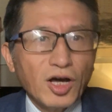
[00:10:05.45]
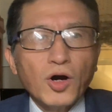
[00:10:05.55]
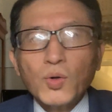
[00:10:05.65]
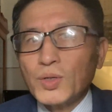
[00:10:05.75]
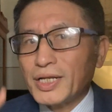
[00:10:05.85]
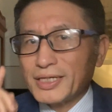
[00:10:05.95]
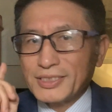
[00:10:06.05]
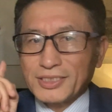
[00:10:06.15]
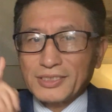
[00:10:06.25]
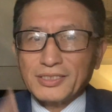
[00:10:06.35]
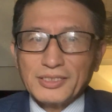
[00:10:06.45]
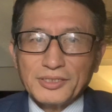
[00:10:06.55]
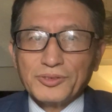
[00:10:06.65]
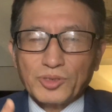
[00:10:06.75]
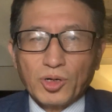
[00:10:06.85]
Only
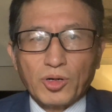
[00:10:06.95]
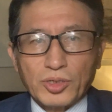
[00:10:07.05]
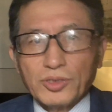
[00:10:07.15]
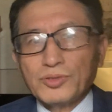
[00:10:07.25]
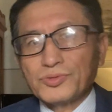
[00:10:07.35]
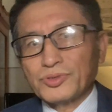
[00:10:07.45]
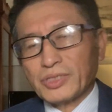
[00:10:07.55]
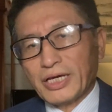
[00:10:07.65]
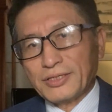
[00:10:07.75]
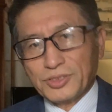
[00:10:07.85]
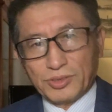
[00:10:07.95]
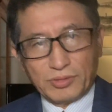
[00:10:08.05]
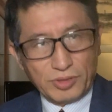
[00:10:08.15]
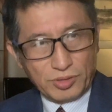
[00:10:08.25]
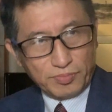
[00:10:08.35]
steel cargo, okay?
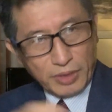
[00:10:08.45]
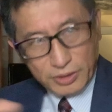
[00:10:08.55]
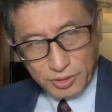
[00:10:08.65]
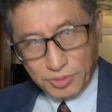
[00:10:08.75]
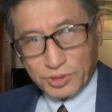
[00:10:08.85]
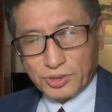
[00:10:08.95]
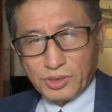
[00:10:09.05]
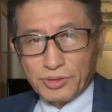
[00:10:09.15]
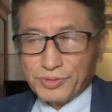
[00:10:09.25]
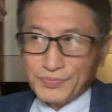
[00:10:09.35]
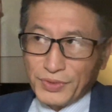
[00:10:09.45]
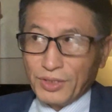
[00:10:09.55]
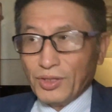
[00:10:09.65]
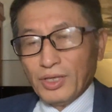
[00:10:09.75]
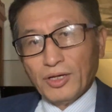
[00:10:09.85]
Bundled steel
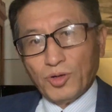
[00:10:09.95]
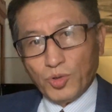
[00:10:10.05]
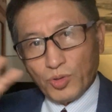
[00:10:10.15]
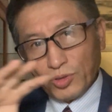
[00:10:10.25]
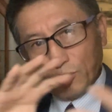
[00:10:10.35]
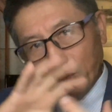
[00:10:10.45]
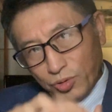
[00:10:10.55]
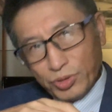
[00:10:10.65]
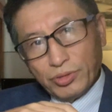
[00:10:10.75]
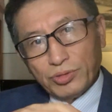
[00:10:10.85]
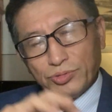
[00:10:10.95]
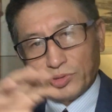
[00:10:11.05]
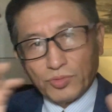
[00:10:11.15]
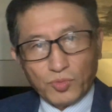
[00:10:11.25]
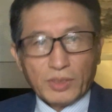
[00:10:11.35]
or coils
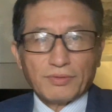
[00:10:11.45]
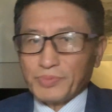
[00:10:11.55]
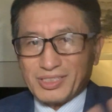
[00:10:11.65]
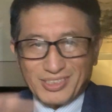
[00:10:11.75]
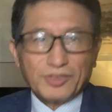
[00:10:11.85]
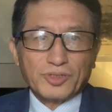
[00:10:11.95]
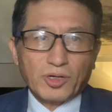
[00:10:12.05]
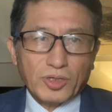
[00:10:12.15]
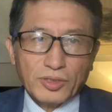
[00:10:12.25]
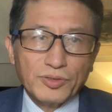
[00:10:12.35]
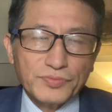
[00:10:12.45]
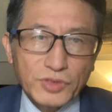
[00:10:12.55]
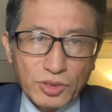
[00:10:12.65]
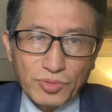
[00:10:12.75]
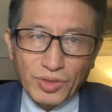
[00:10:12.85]
or whatever, but steel cargo.
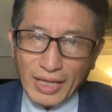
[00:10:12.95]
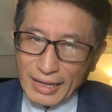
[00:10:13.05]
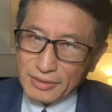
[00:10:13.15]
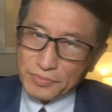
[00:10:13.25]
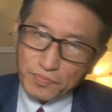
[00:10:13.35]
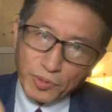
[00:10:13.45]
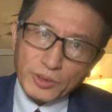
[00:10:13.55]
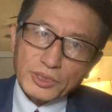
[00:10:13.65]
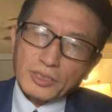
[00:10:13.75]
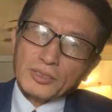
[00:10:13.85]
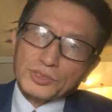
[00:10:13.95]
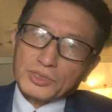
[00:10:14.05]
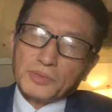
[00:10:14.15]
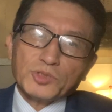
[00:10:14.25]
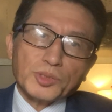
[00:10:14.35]
So that particular
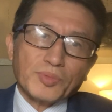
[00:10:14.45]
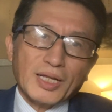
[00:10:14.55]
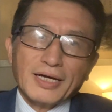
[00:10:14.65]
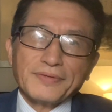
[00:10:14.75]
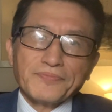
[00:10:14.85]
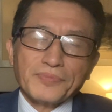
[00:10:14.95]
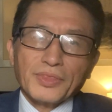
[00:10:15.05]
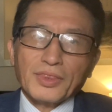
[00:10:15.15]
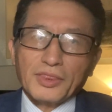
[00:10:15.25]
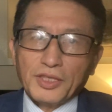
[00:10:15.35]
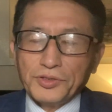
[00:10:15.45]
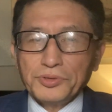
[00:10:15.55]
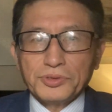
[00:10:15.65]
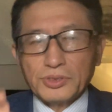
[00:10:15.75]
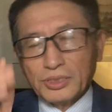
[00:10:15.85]
steamship line, they
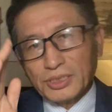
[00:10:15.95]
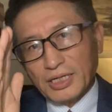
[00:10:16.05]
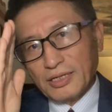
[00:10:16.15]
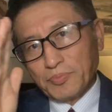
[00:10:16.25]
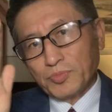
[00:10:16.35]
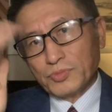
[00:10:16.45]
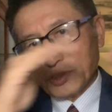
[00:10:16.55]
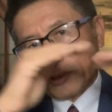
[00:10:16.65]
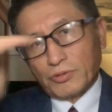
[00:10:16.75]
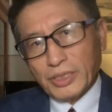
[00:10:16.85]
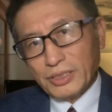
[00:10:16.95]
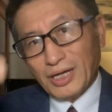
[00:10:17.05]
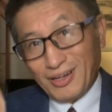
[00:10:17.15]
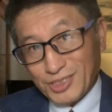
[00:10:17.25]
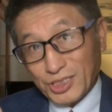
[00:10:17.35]
use this kind of crane
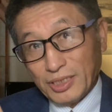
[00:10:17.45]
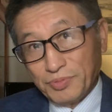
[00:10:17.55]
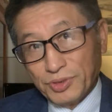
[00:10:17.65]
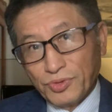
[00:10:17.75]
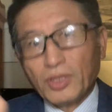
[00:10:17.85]
on ship.